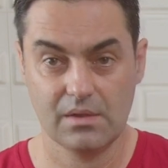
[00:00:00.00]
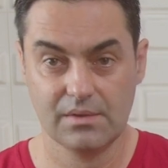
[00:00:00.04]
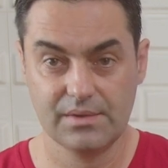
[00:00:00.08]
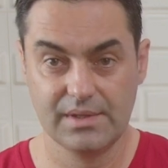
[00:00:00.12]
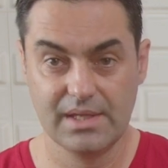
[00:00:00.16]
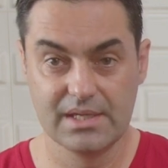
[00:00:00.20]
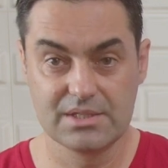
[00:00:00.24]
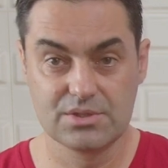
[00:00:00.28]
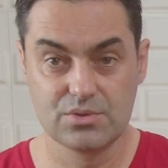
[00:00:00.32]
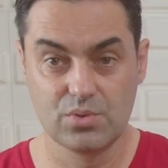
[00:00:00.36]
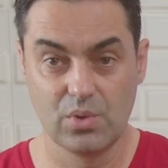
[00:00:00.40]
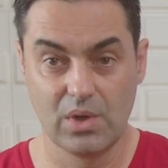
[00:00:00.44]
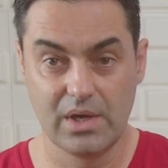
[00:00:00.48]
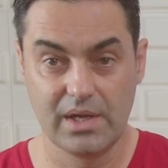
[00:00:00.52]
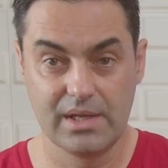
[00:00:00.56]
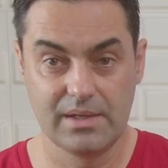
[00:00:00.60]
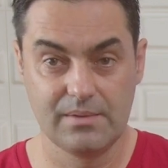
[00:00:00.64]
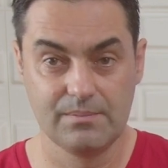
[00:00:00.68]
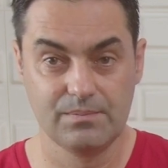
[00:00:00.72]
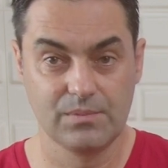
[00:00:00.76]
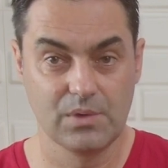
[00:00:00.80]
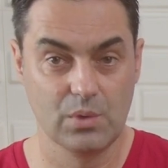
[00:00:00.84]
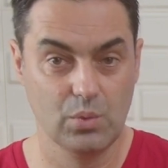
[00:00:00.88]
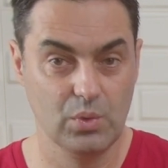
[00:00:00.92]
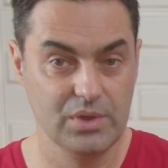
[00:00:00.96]
That's why,
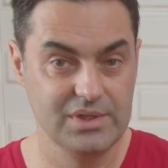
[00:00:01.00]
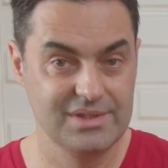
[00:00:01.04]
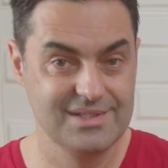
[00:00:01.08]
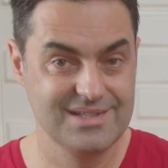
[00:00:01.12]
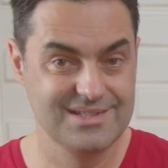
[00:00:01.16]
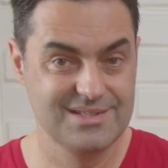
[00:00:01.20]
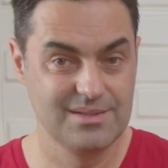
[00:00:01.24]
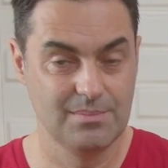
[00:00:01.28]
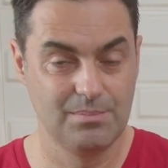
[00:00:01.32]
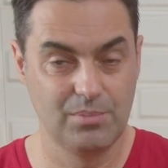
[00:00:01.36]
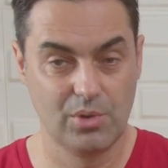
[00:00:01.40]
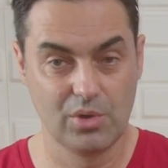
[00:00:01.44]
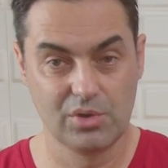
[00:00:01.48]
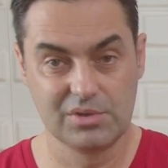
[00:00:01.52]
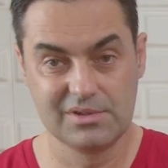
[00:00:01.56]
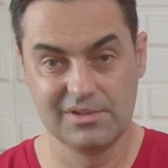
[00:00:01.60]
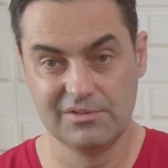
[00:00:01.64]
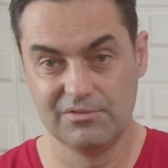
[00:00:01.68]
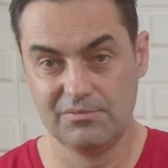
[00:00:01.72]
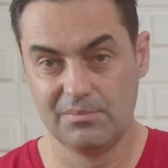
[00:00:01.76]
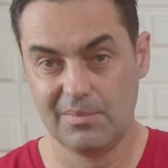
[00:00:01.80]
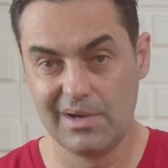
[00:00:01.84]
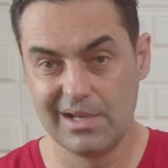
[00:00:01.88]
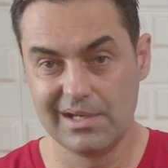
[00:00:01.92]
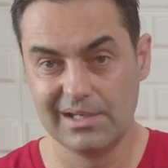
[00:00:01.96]
with the support
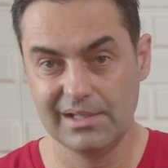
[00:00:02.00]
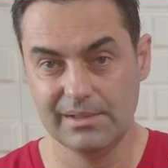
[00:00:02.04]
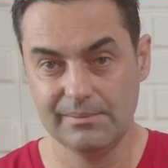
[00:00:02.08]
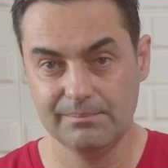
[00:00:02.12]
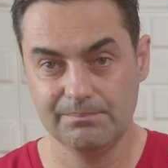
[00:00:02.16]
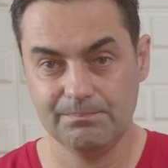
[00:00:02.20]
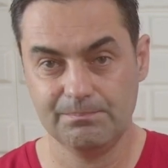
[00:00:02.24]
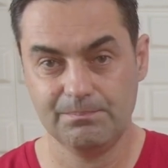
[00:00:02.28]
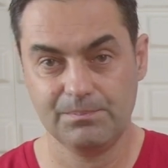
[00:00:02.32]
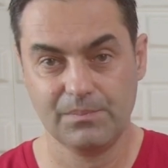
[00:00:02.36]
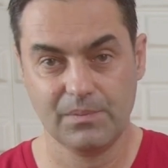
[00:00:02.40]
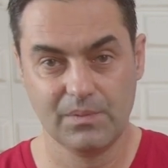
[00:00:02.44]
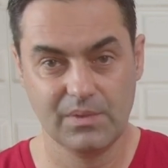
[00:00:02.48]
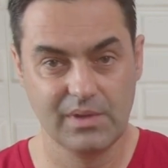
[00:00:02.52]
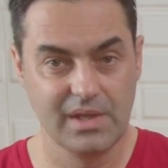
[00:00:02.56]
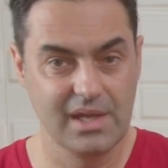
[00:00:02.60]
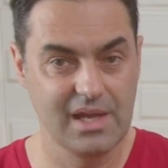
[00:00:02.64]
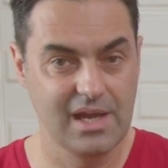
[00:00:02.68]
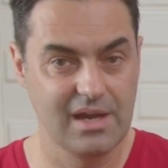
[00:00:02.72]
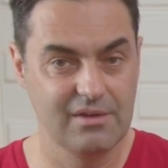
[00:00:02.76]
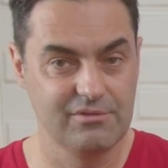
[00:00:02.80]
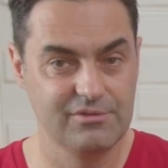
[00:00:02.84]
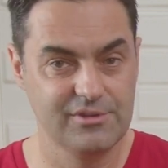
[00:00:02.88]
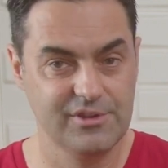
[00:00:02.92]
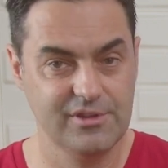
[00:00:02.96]
of Mahle, they
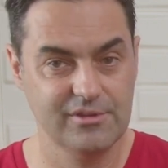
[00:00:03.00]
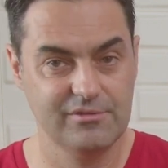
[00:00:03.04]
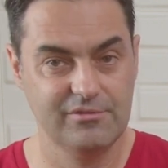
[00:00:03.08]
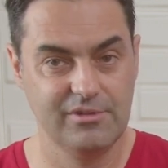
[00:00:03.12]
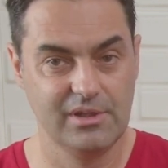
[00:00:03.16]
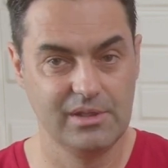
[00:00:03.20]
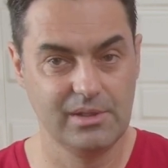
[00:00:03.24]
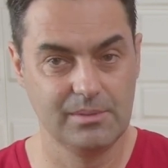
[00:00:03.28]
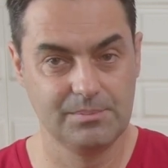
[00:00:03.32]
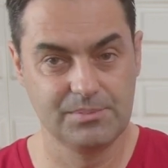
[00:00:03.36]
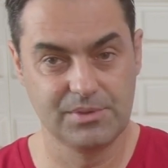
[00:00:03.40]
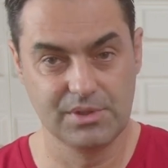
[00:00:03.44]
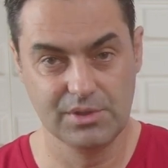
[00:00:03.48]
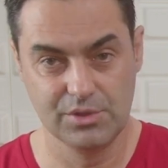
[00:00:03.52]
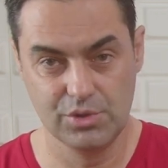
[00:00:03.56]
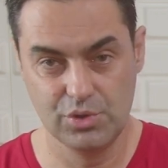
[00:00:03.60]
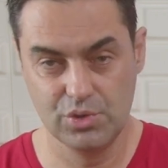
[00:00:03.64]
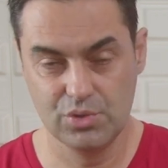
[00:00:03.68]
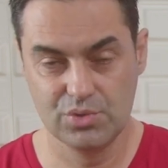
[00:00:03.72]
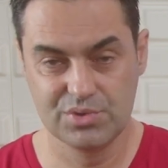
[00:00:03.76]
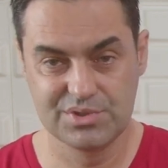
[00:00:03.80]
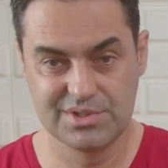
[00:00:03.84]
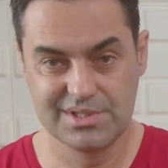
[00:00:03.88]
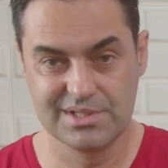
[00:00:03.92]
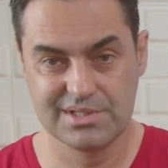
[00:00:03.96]
have developed a
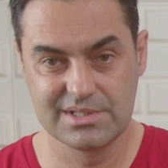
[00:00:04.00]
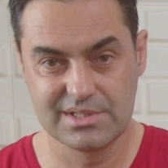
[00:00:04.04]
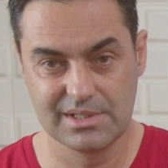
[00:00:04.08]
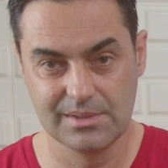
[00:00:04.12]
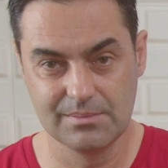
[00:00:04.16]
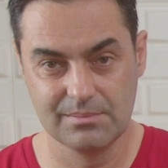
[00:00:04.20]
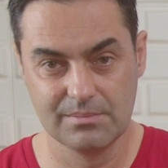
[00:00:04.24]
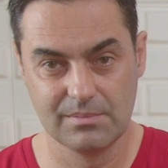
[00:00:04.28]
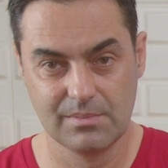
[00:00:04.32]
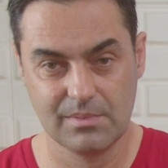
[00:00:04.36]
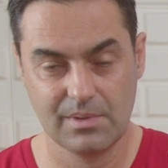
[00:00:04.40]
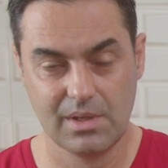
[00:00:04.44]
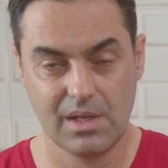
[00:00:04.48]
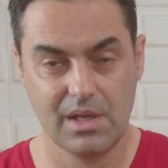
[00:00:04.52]
new system